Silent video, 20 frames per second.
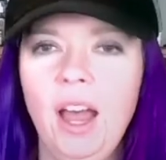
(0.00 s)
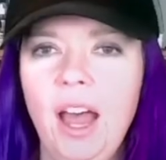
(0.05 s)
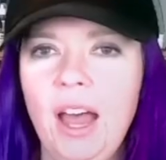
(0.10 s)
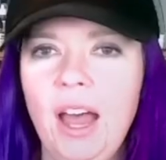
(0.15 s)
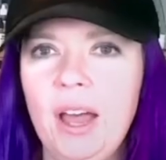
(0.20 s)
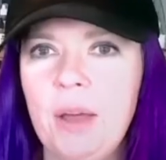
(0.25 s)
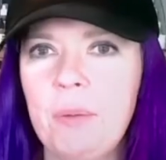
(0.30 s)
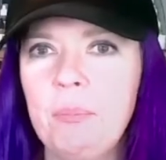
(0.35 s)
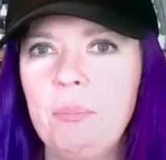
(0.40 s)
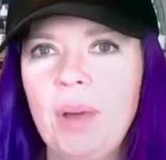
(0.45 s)

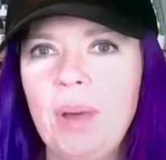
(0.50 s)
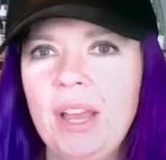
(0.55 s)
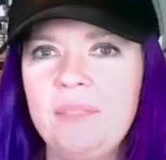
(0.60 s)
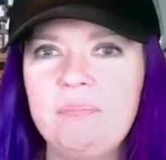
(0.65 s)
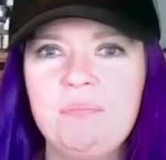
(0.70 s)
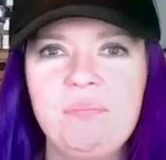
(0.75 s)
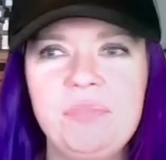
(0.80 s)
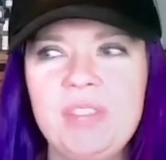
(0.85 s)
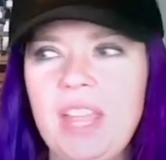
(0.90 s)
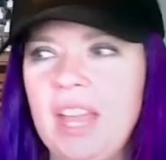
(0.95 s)

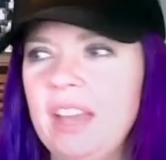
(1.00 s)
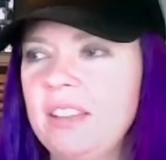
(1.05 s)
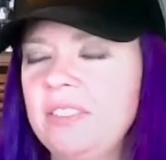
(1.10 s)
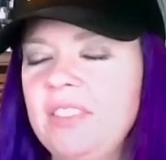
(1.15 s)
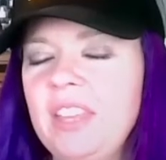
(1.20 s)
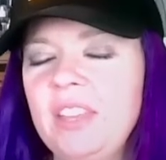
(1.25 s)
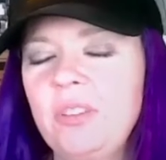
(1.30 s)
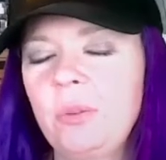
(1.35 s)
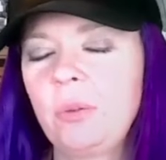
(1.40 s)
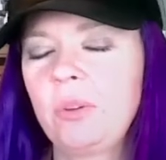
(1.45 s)
But yeah,
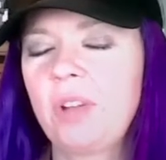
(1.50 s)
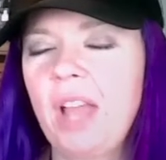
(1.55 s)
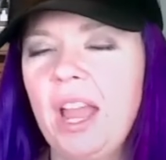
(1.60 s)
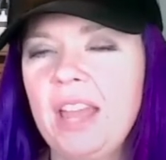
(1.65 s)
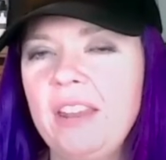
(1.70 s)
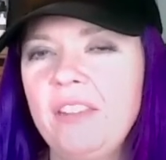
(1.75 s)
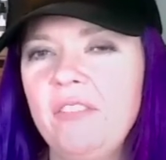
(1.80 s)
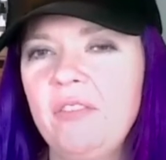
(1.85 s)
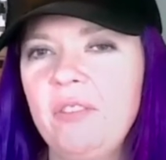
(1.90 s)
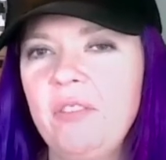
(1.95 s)
this will
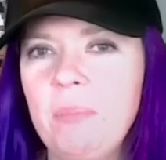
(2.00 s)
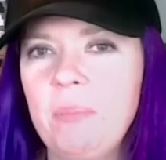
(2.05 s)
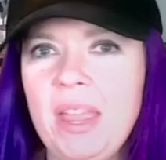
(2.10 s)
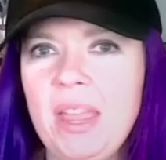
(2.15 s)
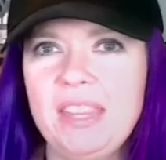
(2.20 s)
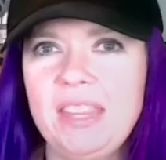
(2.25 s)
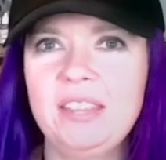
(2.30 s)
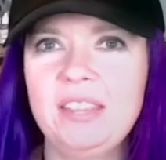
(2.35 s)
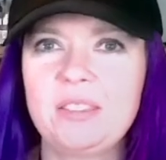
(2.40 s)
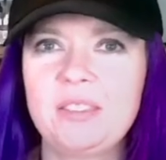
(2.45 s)
kind of
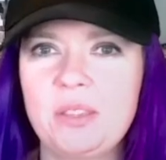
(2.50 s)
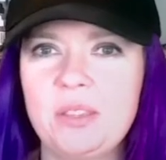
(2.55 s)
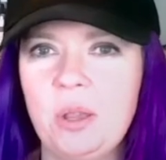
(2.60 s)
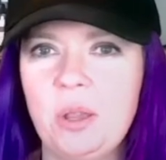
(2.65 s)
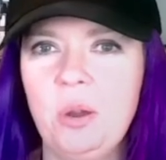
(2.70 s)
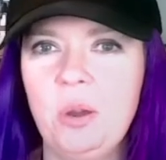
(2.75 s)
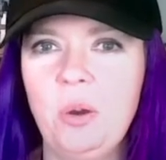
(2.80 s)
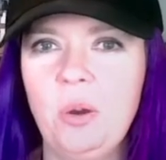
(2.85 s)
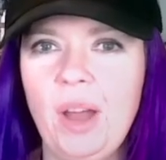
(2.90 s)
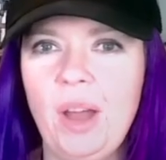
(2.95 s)
make it
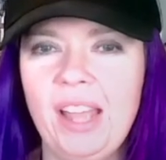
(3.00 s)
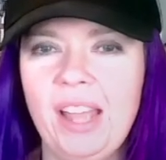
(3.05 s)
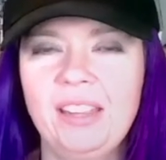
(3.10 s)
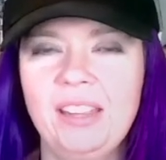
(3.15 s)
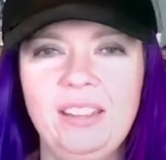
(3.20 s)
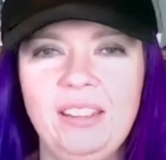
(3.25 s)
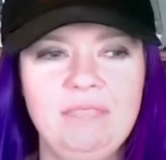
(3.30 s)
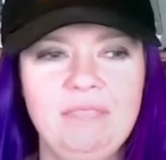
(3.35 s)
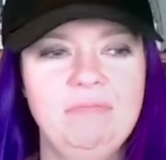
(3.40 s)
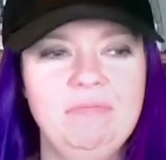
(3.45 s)
so
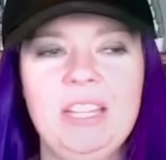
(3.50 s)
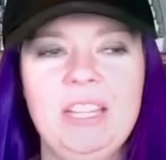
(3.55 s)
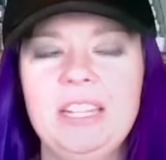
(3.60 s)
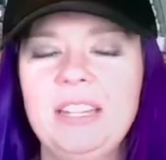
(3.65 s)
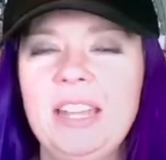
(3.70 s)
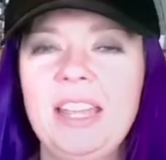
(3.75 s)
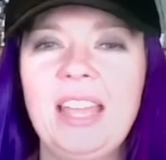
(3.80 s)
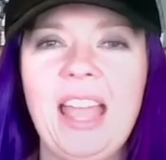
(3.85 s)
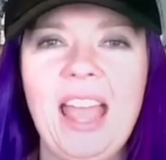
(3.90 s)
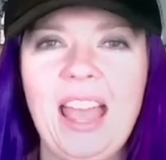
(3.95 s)
I
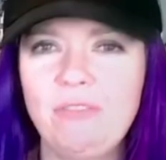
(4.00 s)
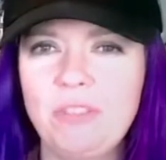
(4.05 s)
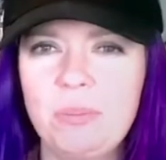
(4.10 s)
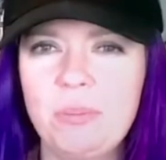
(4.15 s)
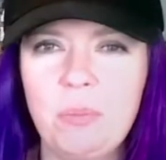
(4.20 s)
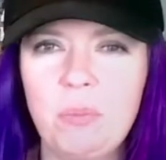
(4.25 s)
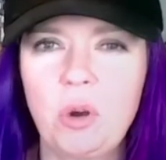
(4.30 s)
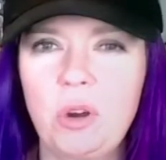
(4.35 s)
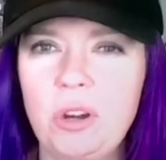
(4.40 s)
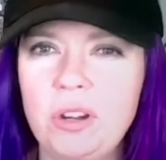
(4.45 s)
can have
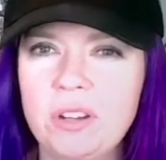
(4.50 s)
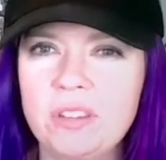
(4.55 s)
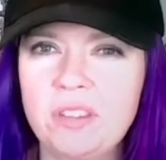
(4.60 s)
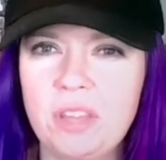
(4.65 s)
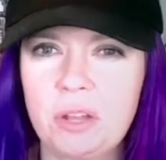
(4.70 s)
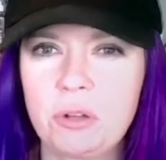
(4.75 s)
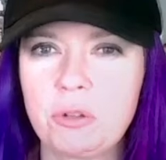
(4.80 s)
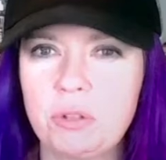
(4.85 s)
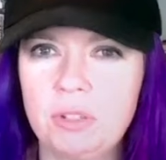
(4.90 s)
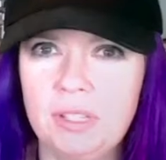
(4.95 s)
them more
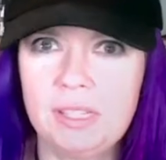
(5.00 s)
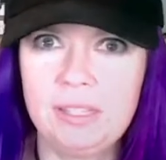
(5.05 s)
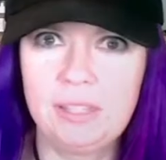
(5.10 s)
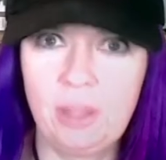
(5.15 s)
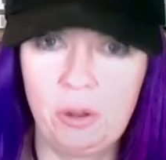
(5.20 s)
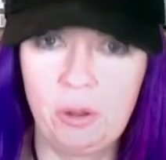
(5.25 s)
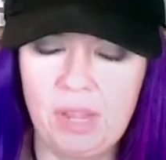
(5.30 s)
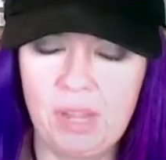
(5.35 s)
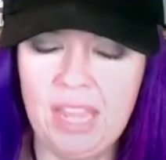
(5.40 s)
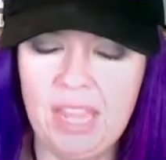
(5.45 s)
centrally
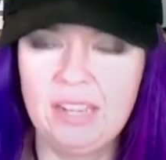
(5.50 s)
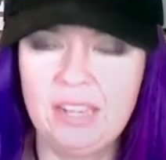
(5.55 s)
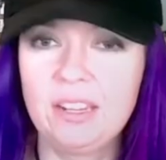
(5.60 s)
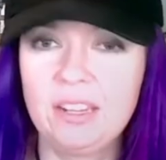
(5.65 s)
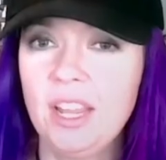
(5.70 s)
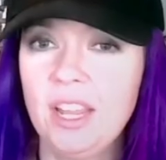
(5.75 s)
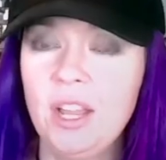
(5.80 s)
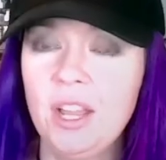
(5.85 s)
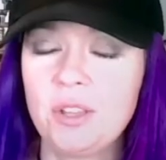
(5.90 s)
located.